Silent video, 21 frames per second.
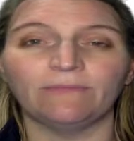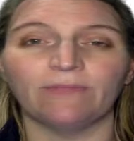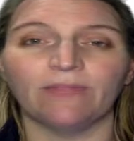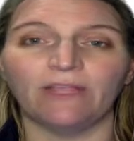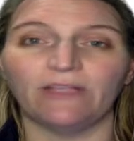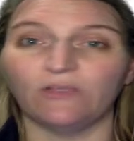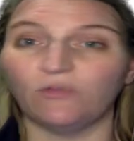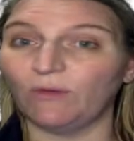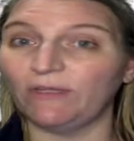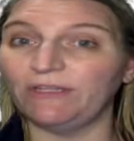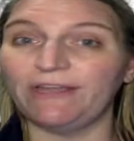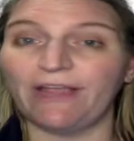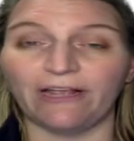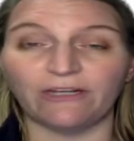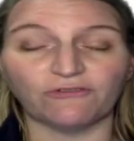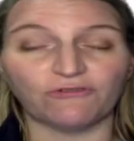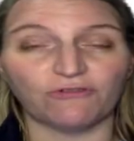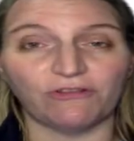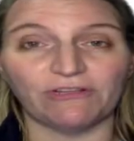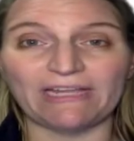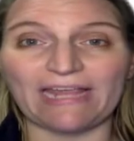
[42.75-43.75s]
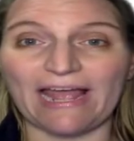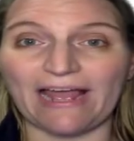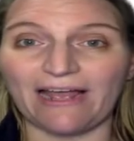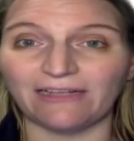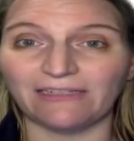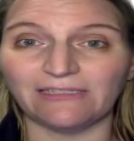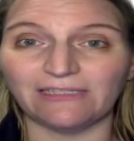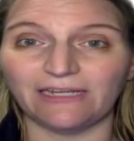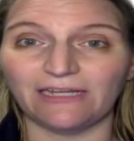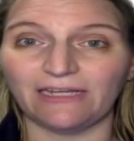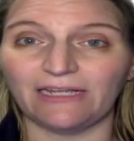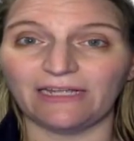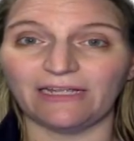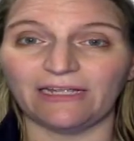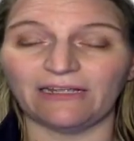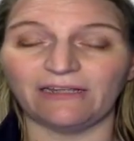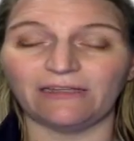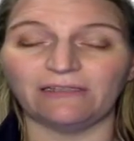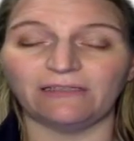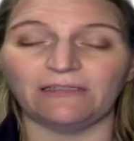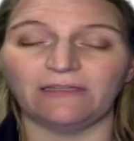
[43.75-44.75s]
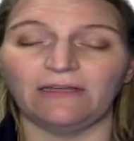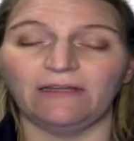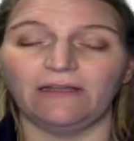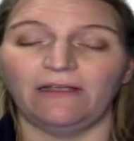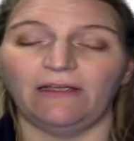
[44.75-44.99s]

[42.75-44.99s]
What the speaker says: It's what natural gas is.